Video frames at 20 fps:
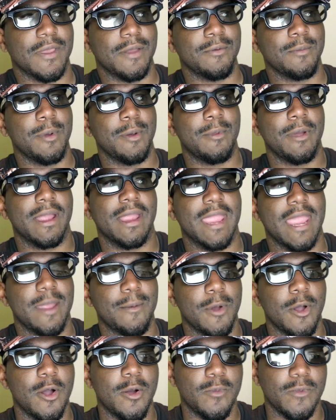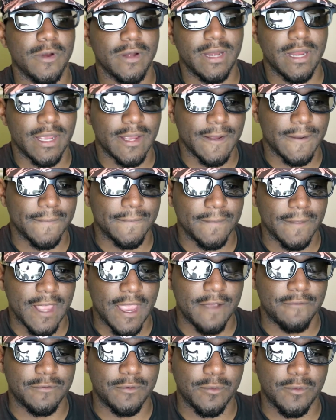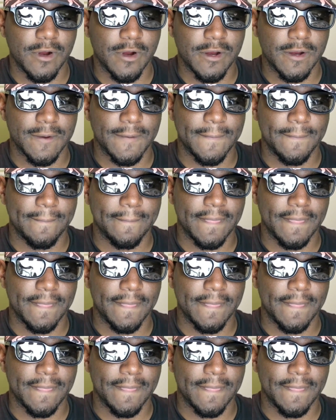I remember I came home one day after work